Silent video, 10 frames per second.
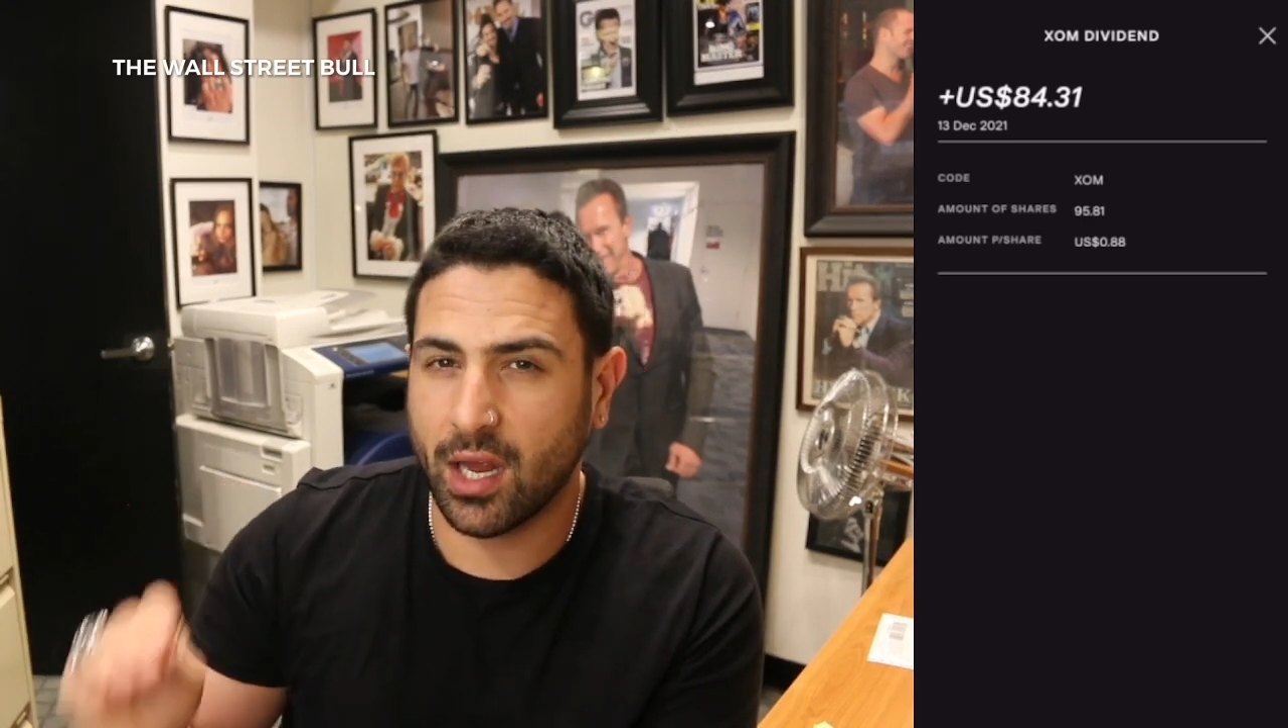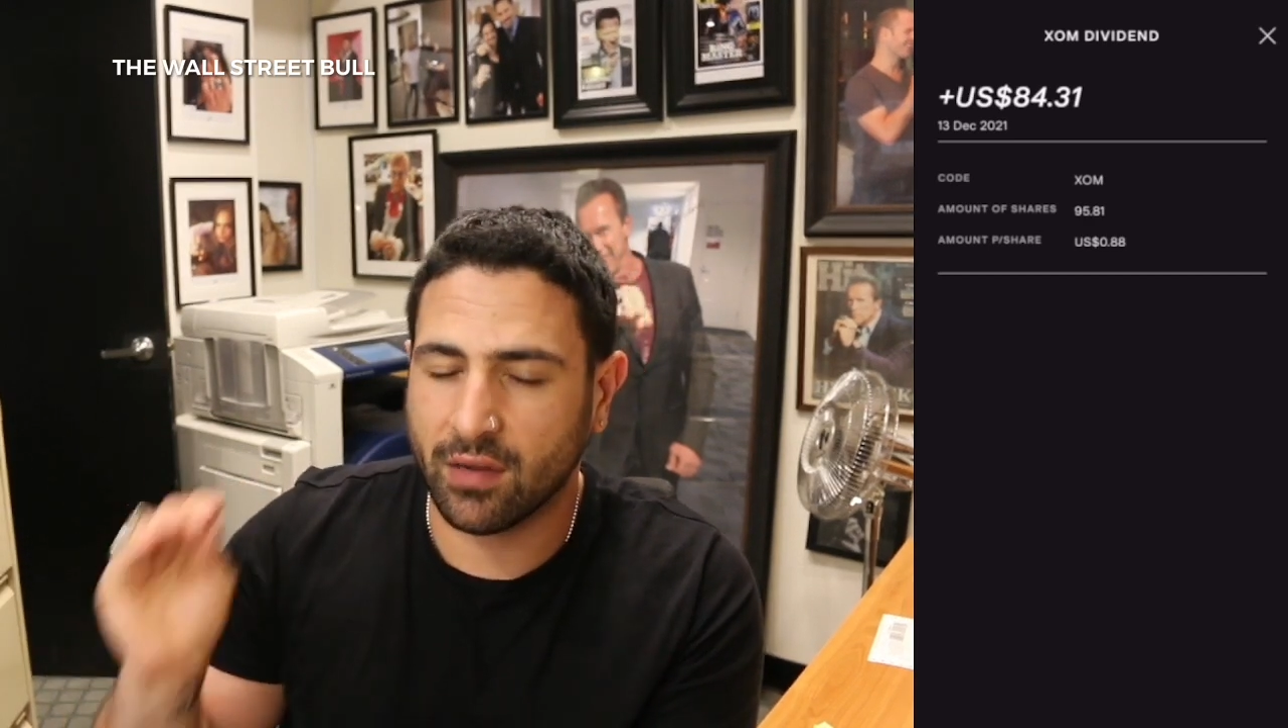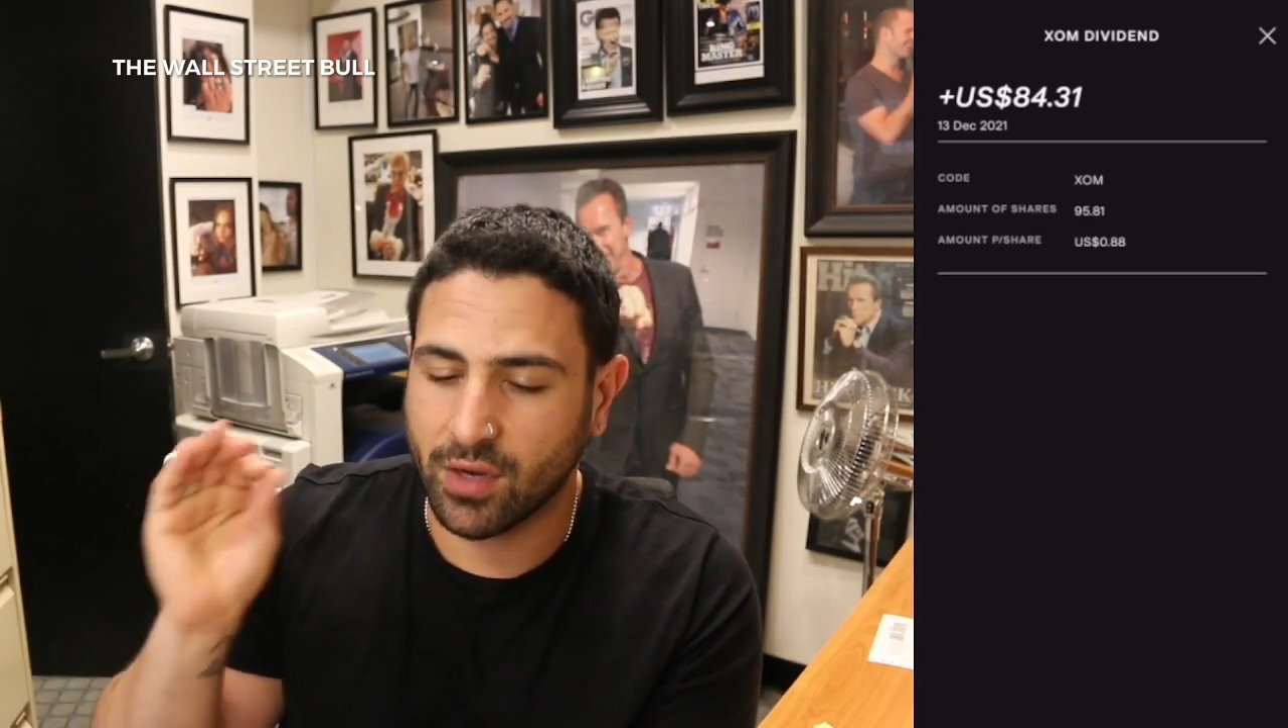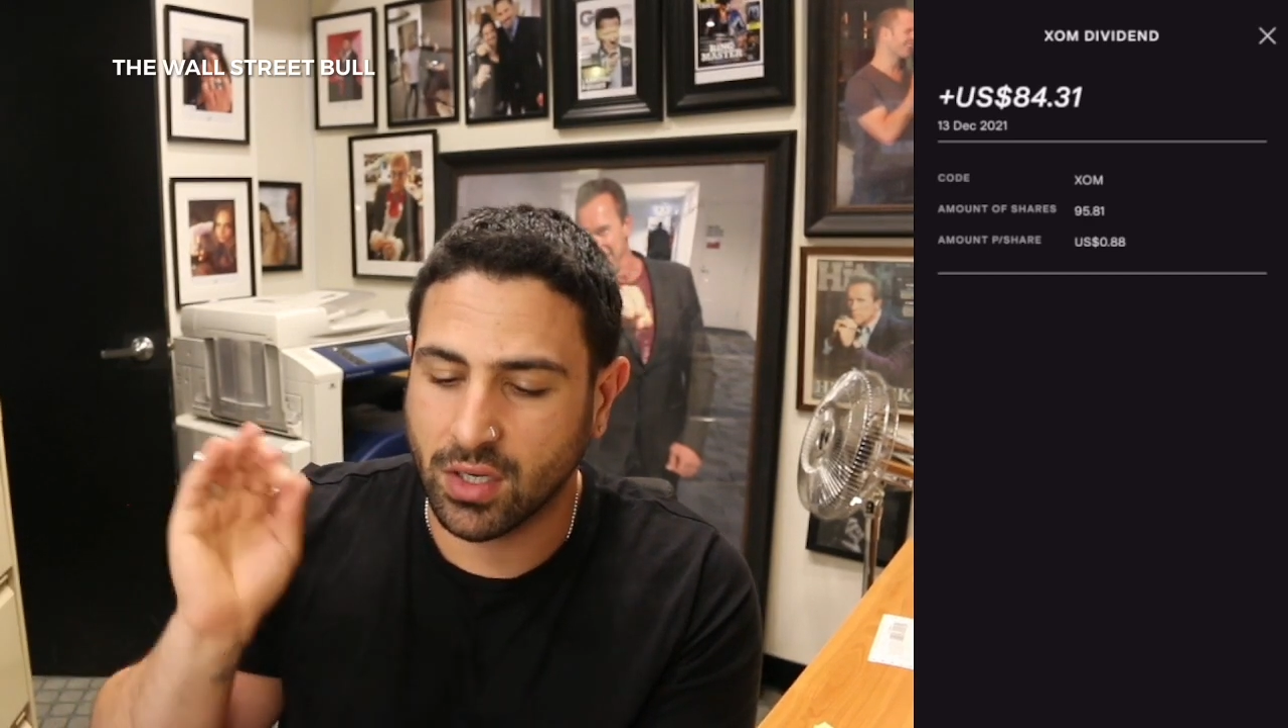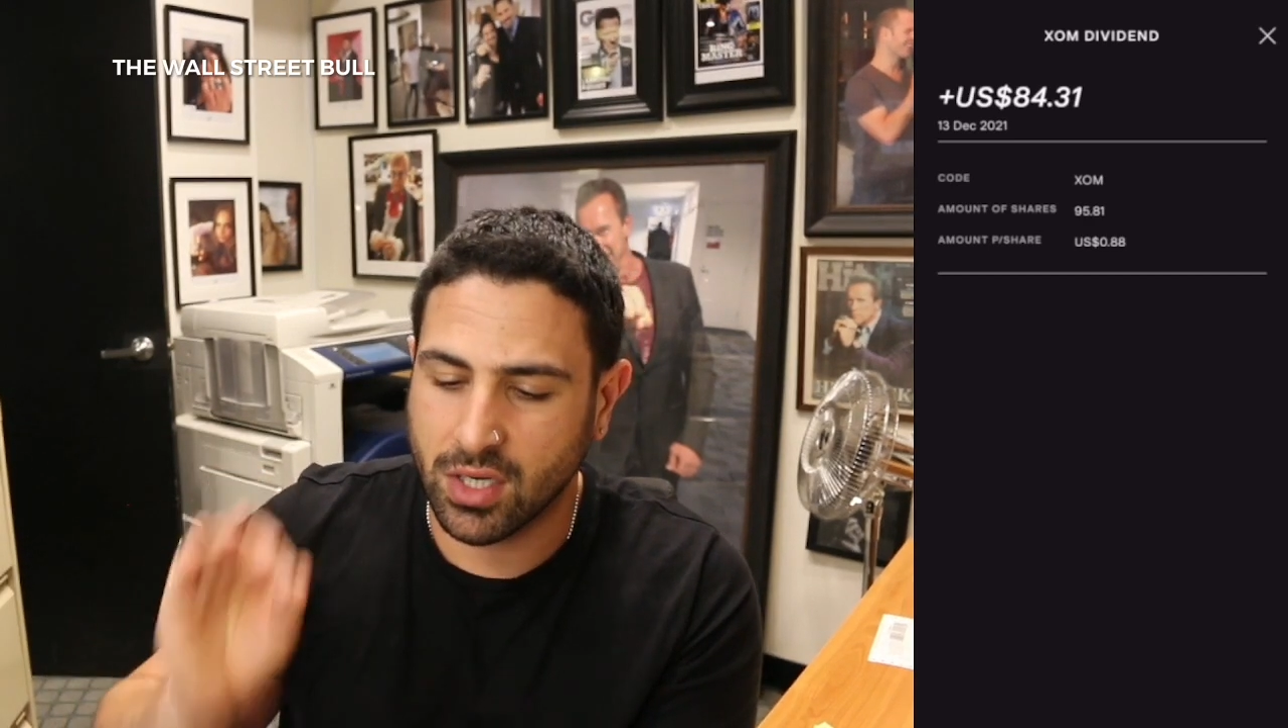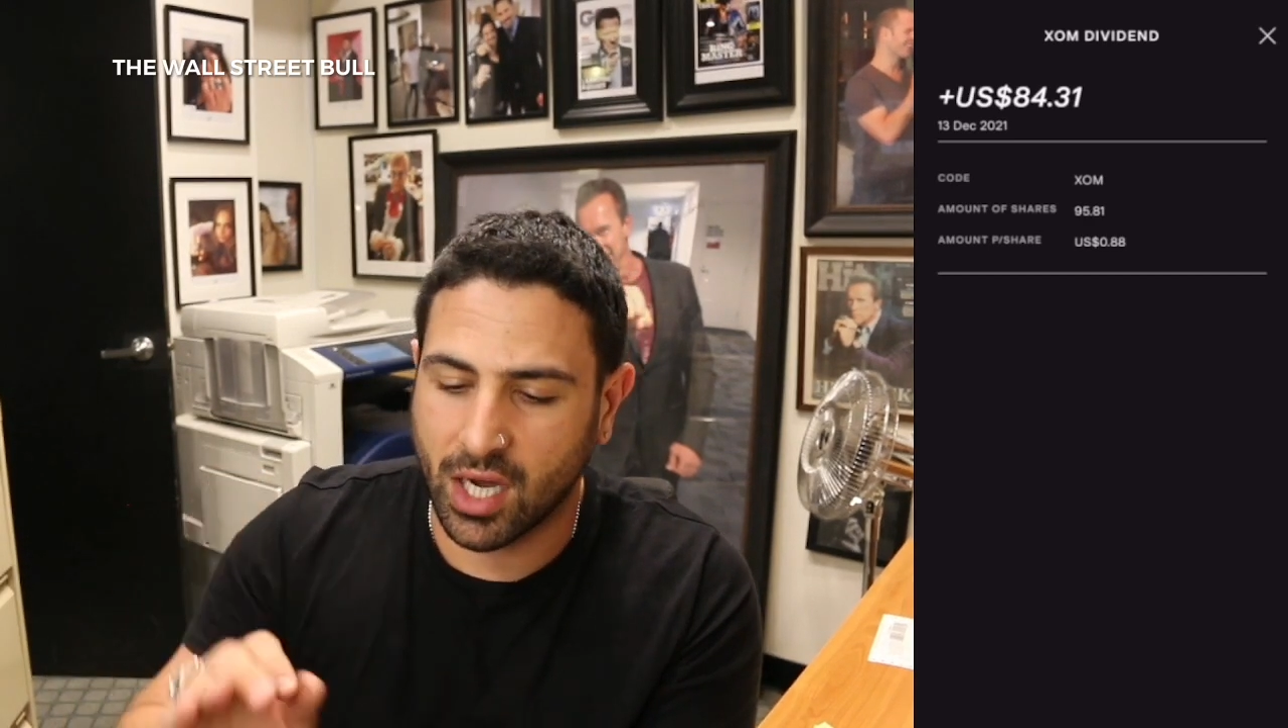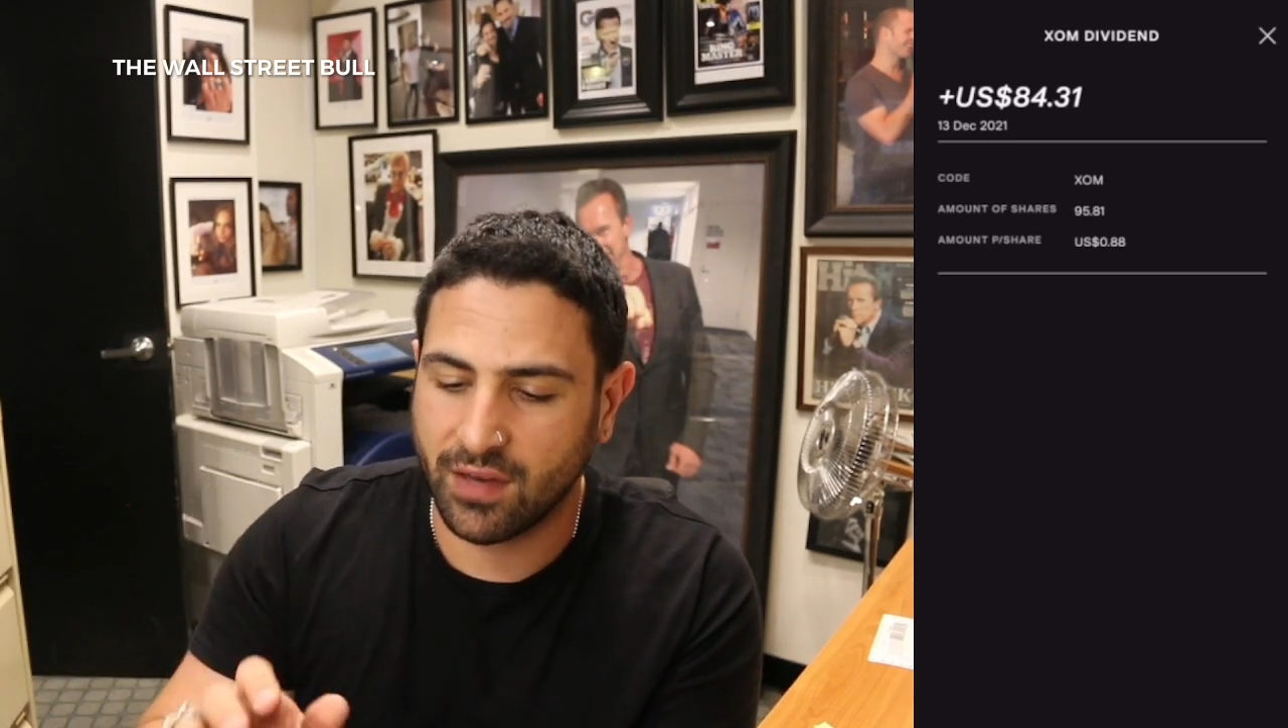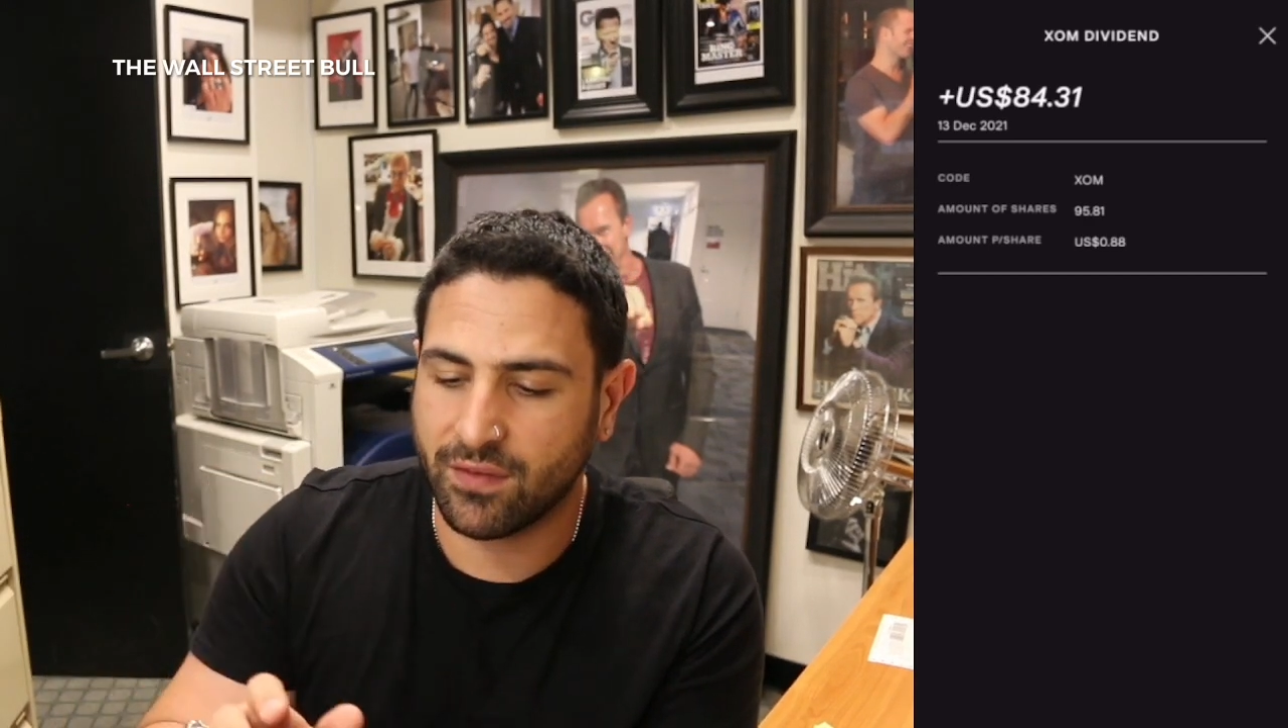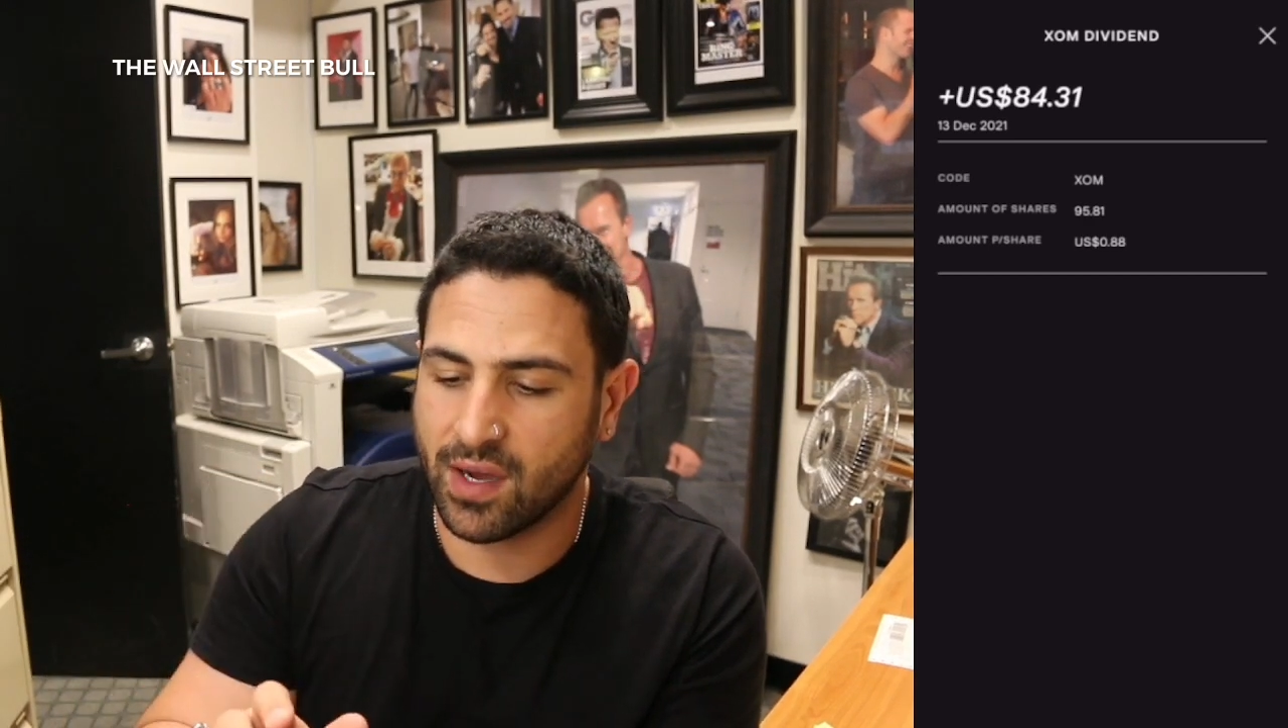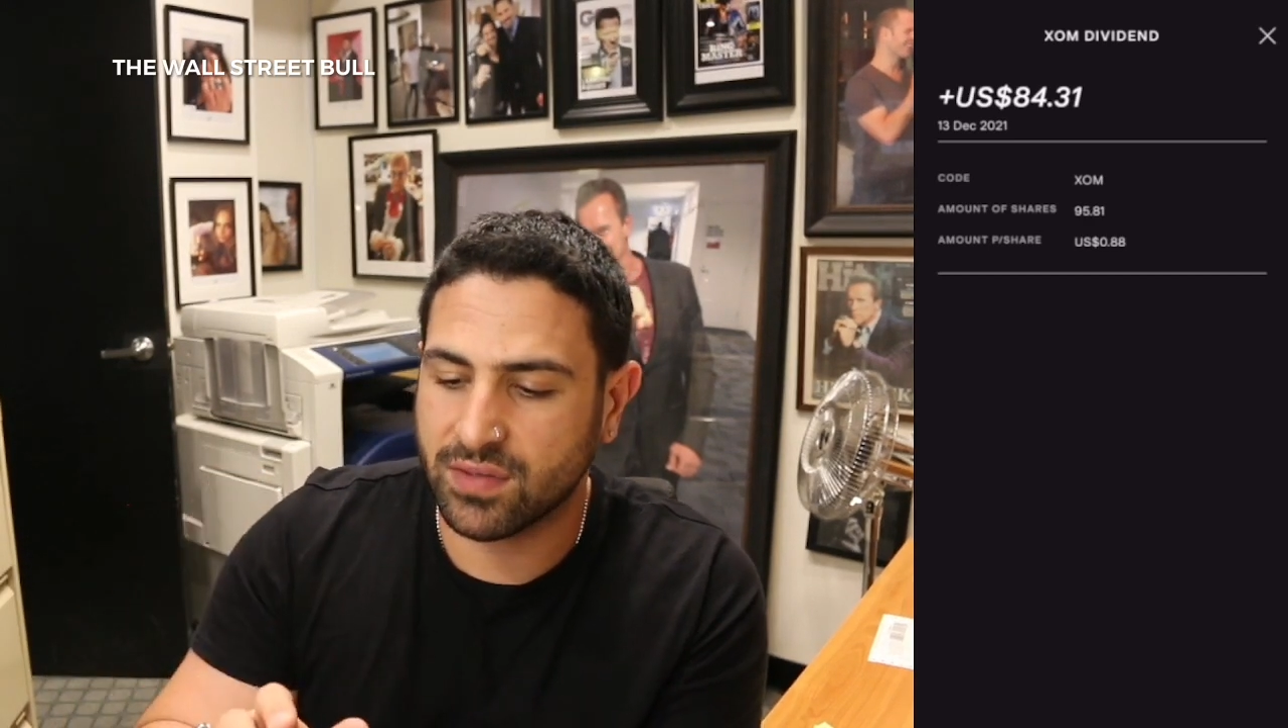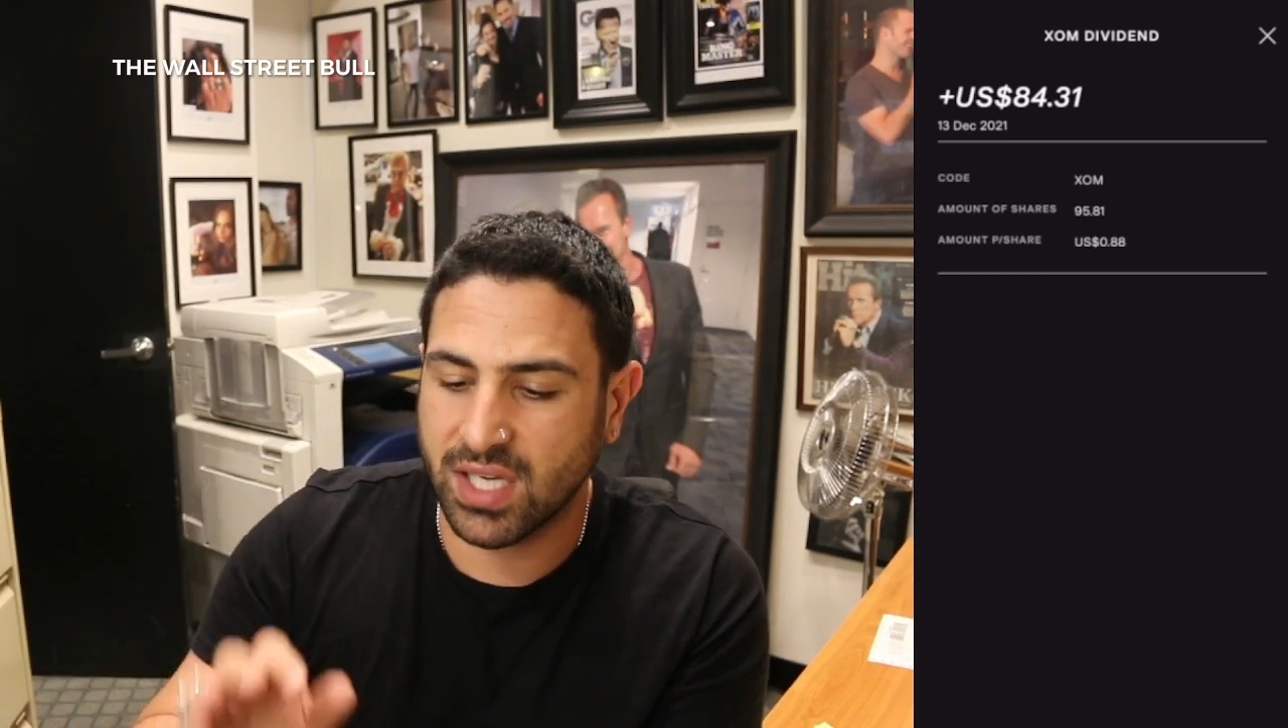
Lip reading: and I've got 95